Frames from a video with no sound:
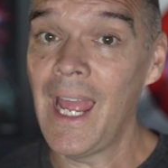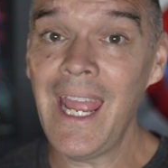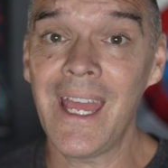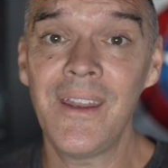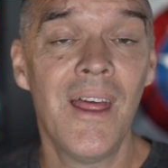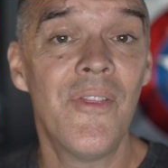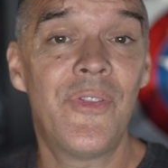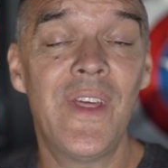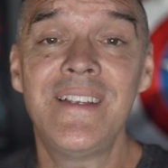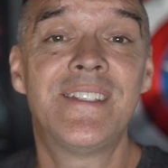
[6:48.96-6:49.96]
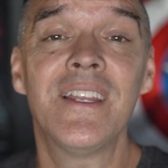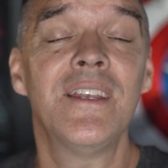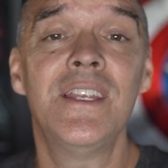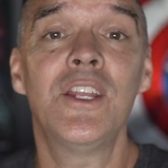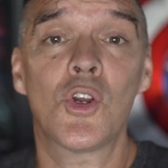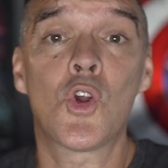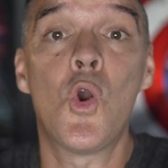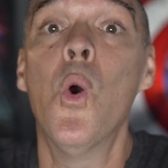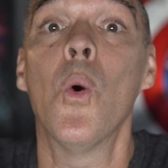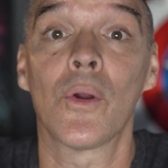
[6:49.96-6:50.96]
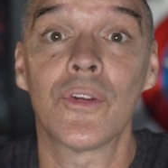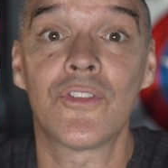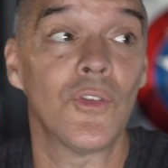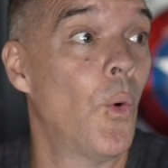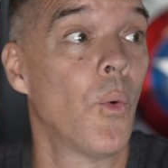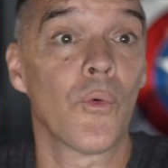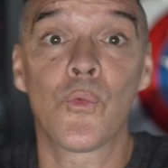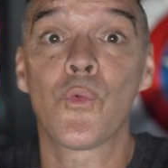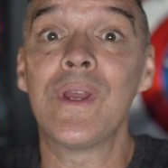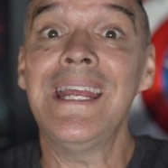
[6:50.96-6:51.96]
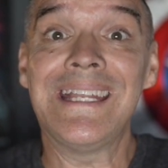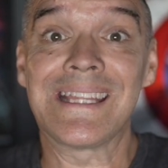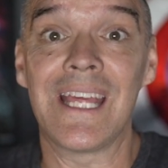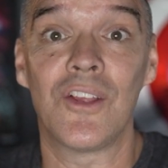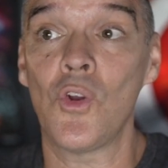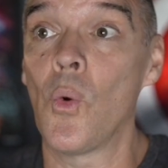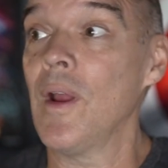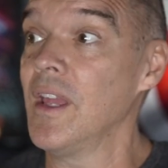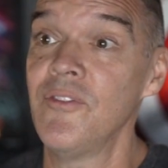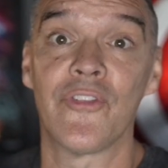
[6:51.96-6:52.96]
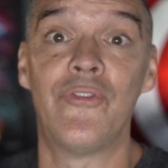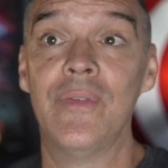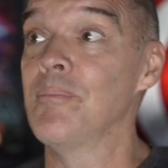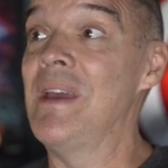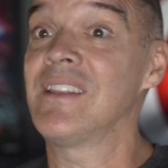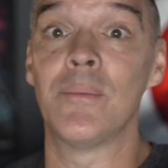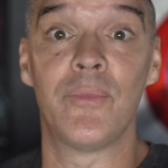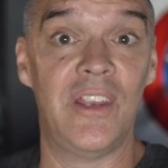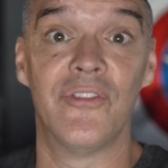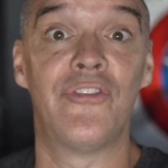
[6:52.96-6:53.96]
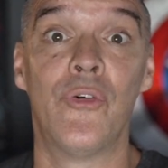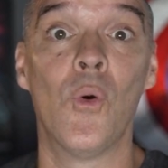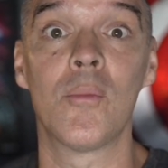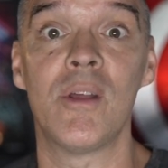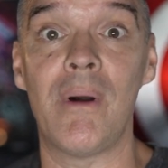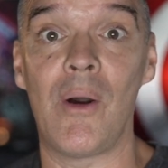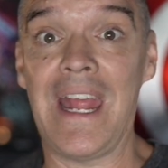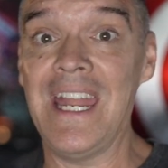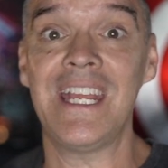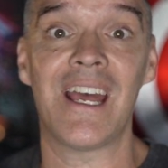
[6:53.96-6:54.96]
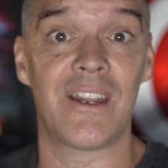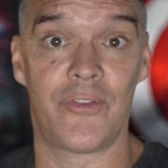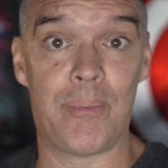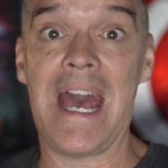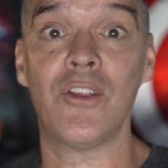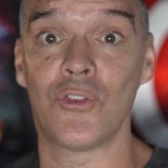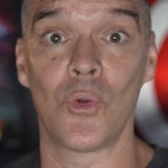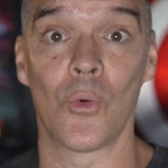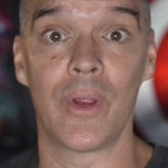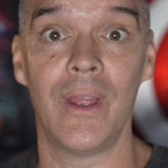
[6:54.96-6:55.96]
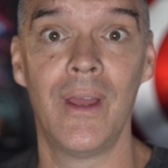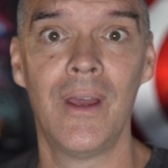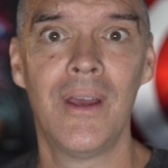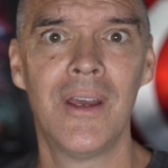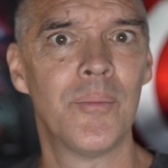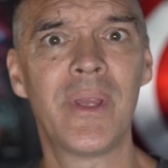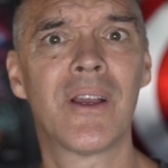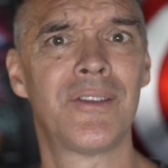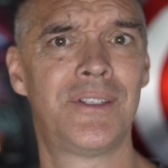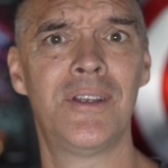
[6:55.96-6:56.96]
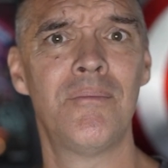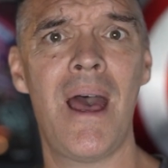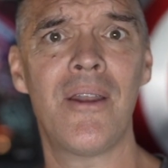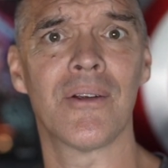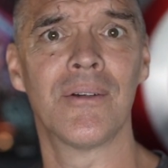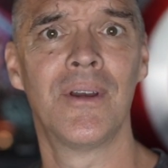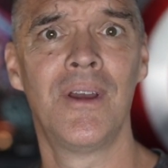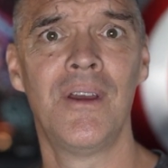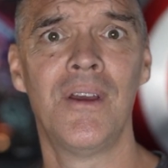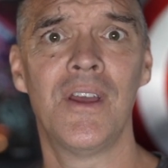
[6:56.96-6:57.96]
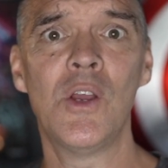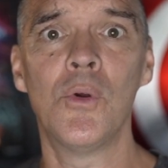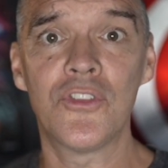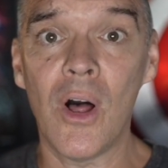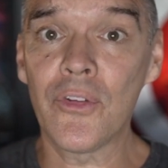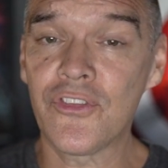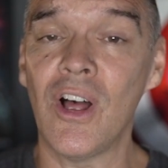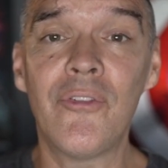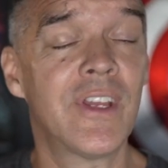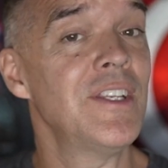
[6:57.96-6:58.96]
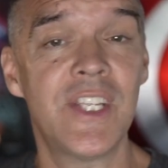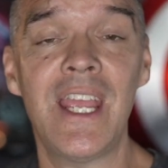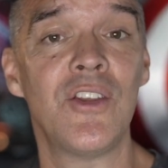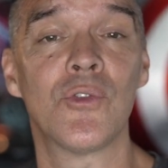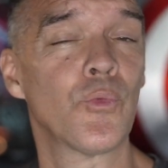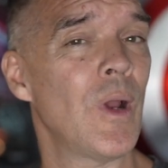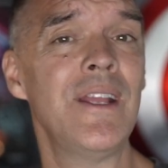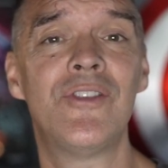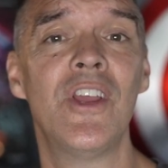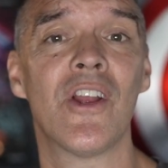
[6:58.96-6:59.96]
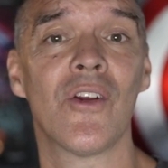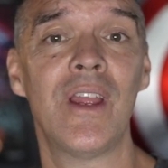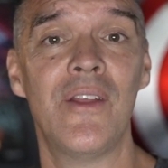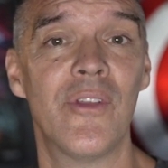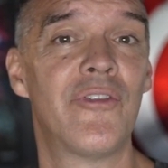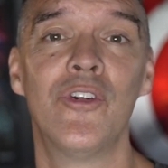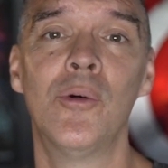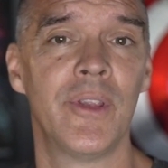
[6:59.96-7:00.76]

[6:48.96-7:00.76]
And they didn't need a course or read things or make them informed about any kind of backstory because it didn't matter. It was all self-contained right there in the film